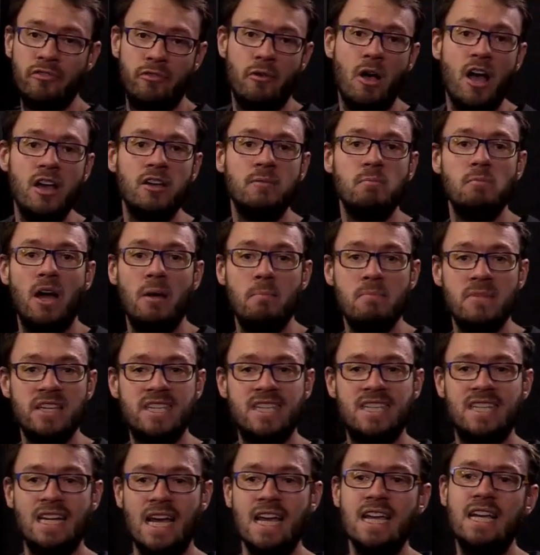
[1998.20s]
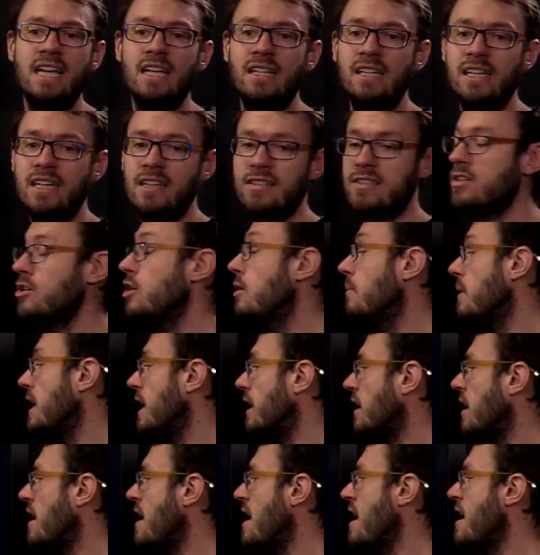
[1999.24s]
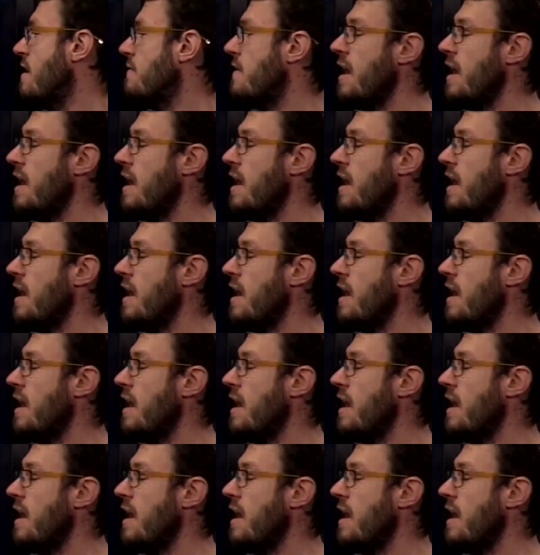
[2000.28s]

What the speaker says: of mistakenly assuming